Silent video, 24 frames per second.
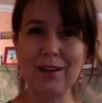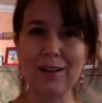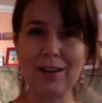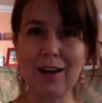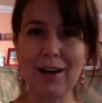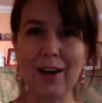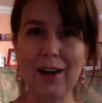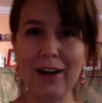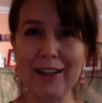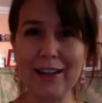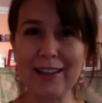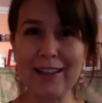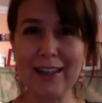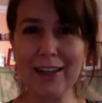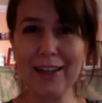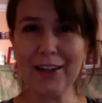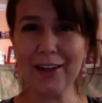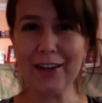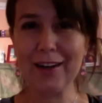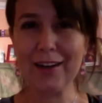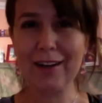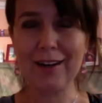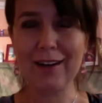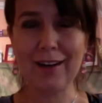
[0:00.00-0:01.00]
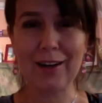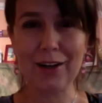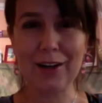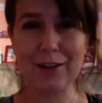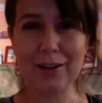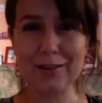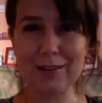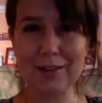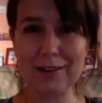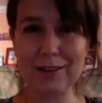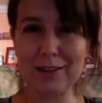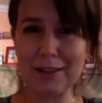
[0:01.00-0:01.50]
Hi there,
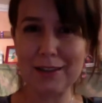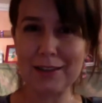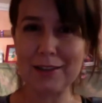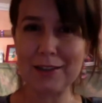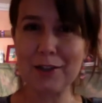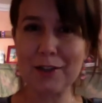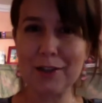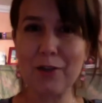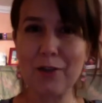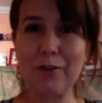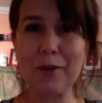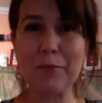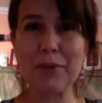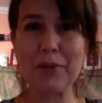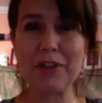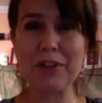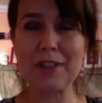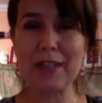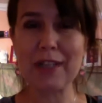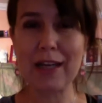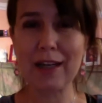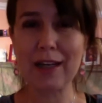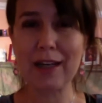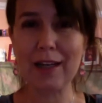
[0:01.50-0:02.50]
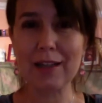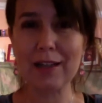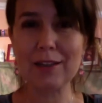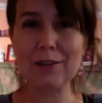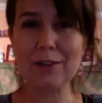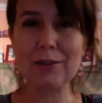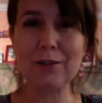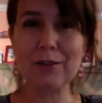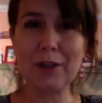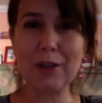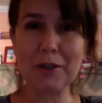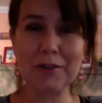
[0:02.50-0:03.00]
this is November 2nd,
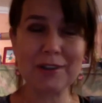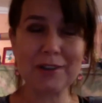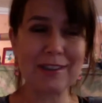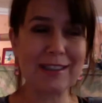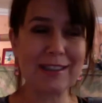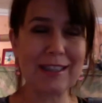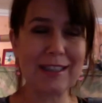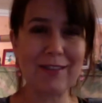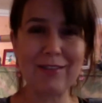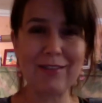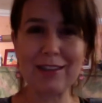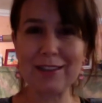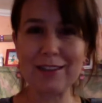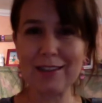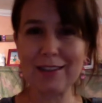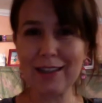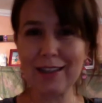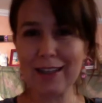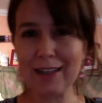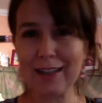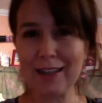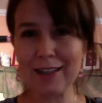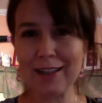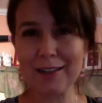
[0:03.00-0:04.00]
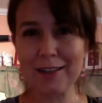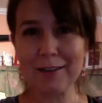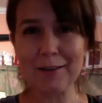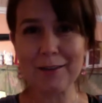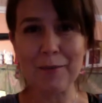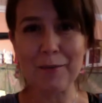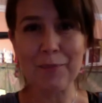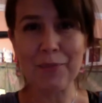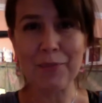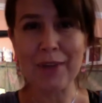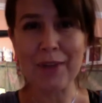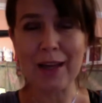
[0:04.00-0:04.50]
2017,
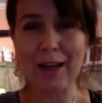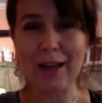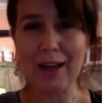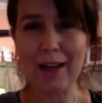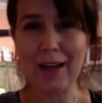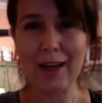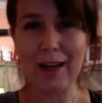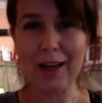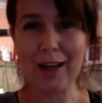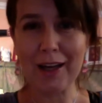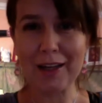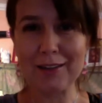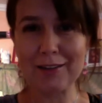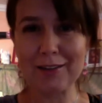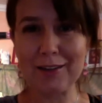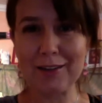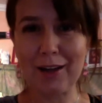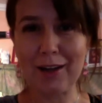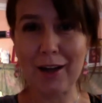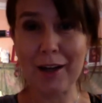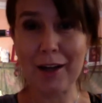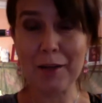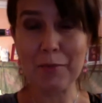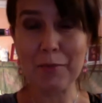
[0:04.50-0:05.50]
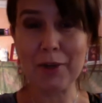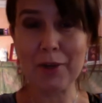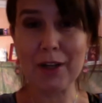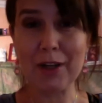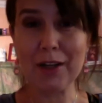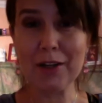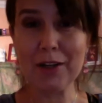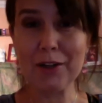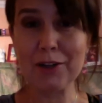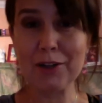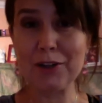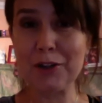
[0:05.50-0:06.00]
and I am
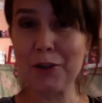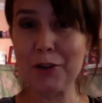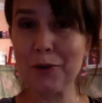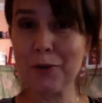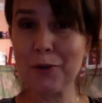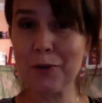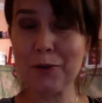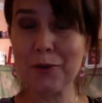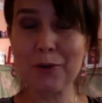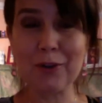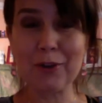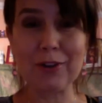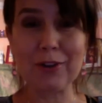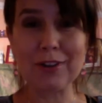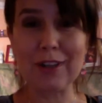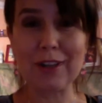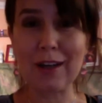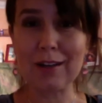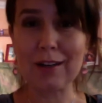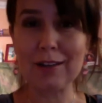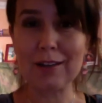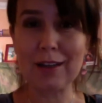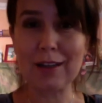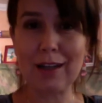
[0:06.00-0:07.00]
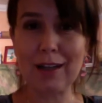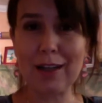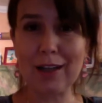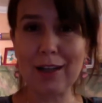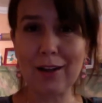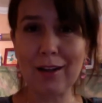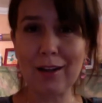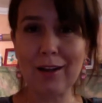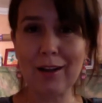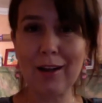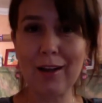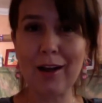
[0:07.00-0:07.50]
here to conduct a
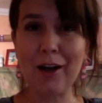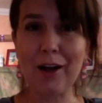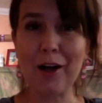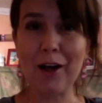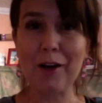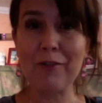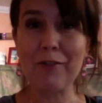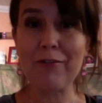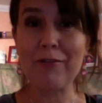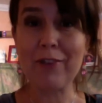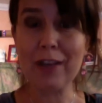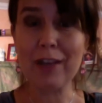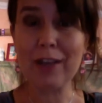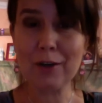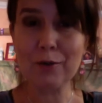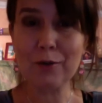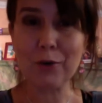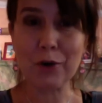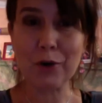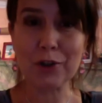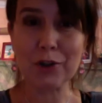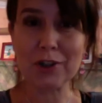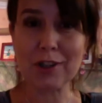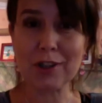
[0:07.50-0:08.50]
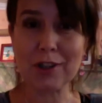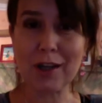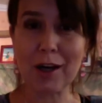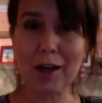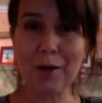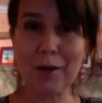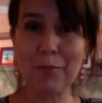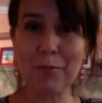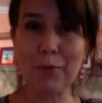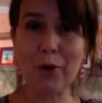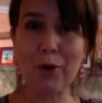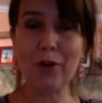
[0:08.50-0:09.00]
little video
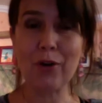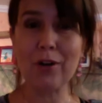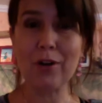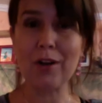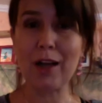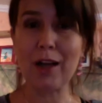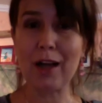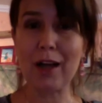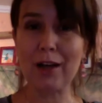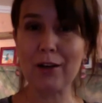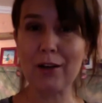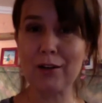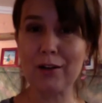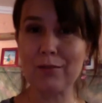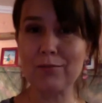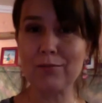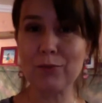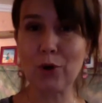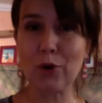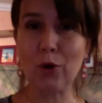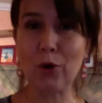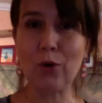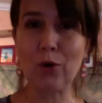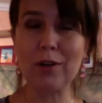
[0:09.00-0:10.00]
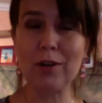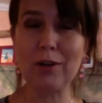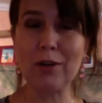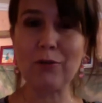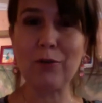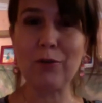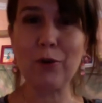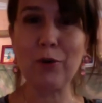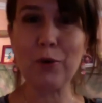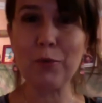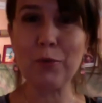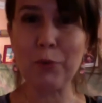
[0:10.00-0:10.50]
workshop on the cold
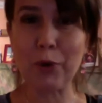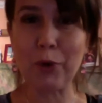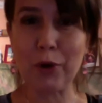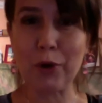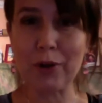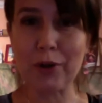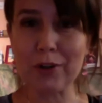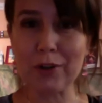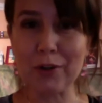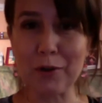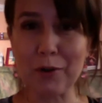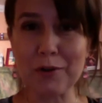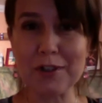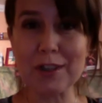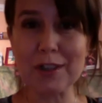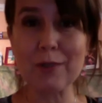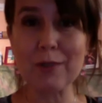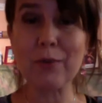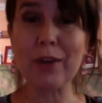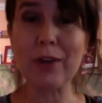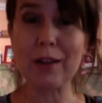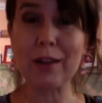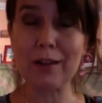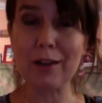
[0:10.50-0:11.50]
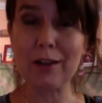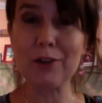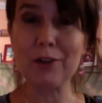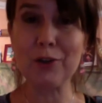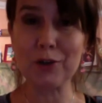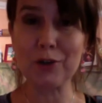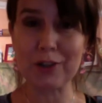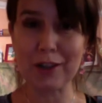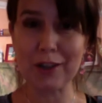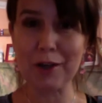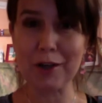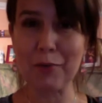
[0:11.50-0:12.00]
and flu protocols with
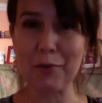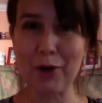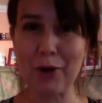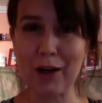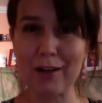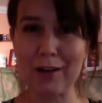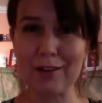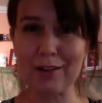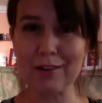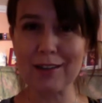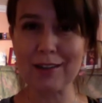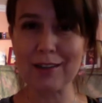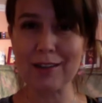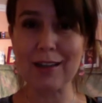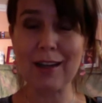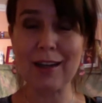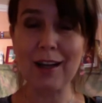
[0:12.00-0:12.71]
Doterra products.